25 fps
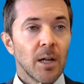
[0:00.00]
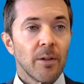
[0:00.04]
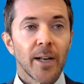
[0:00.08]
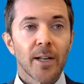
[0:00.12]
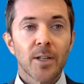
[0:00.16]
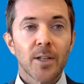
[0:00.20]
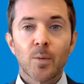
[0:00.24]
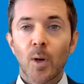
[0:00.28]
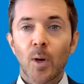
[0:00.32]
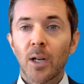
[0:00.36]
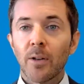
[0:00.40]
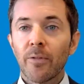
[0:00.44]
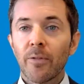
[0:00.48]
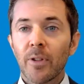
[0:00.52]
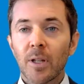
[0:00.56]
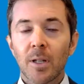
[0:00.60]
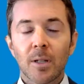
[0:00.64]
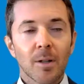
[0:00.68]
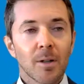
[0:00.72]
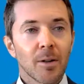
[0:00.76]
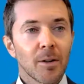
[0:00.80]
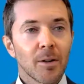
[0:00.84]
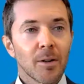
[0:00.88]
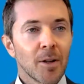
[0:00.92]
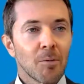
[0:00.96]
is one of
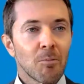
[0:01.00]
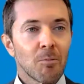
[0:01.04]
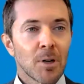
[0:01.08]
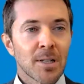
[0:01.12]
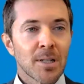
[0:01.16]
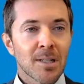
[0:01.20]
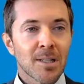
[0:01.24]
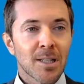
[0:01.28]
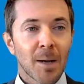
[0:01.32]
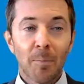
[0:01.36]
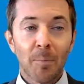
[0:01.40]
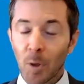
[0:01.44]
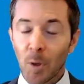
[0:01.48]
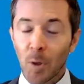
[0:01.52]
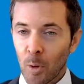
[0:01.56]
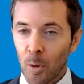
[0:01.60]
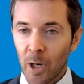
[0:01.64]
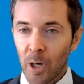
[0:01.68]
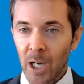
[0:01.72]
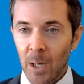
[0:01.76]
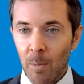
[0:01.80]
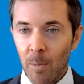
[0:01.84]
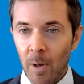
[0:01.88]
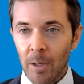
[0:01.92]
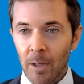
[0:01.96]
the risks I'm not
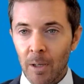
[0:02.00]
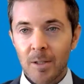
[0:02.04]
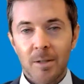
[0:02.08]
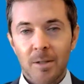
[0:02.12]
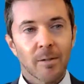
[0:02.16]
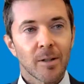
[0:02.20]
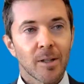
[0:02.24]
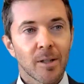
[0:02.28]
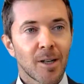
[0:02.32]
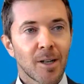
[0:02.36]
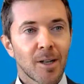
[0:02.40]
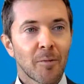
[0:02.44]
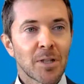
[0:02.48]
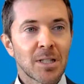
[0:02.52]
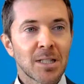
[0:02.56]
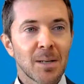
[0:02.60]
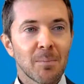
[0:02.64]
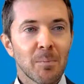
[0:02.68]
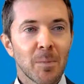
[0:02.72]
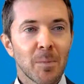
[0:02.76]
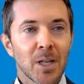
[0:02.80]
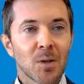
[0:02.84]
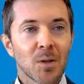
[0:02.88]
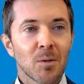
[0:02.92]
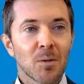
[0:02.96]
worried about. There are
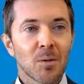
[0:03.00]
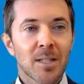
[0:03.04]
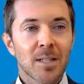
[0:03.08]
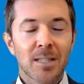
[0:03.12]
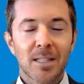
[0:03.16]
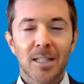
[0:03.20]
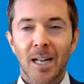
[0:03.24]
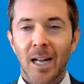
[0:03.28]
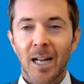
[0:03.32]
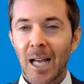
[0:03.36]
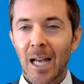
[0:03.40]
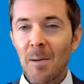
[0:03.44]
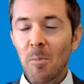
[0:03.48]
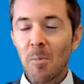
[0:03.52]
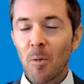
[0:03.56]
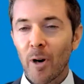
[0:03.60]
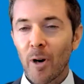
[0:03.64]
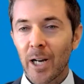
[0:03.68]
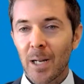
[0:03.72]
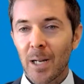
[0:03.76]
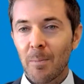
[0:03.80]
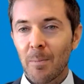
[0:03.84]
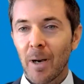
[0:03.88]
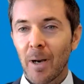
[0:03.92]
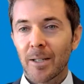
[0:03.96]
obviously many risks that I am
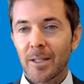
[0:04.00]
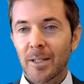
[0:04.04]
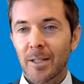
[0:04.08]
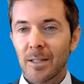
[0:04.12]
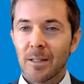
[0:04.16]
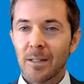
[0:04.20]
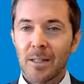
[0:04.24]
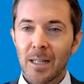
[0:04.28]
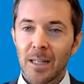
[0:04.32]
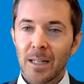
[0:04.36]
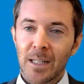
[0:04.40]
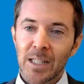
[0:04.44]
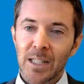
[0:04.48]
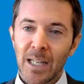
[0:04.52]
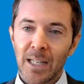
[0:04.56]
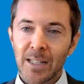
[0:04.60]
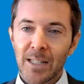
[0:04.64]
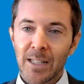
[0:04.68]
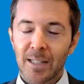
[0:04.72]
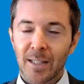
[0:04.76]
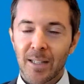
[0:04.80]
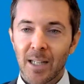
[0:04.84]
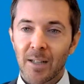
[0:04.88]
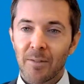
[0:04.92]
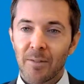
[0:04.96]
worried about in
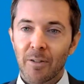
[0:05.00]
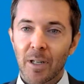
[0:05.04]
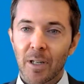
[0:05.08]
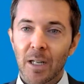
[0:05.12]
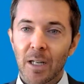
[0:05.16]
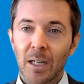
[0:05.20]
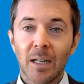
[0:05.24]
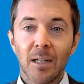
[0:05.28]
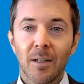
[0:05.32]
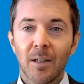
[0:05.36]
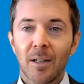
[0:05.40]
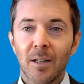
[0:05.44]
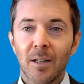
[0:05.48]
South Africa.